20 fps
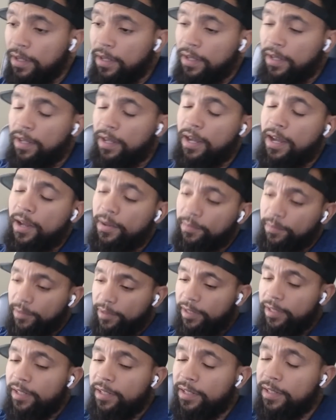Yep,
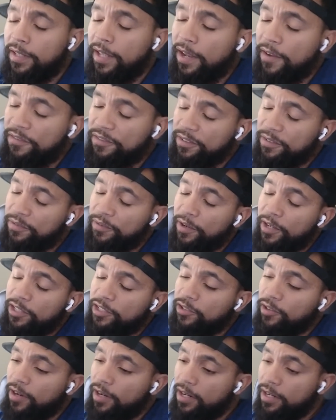definitely
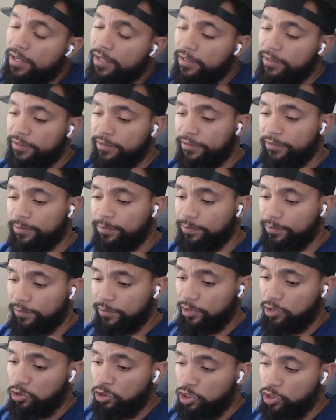frustrated.
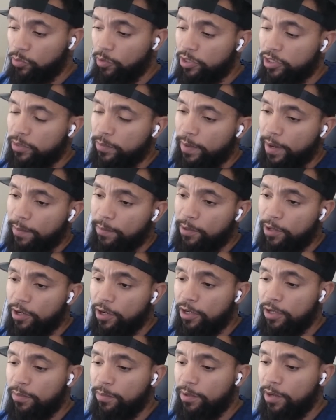You just want your baby
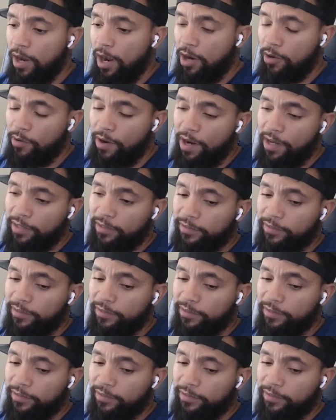girl to be all right.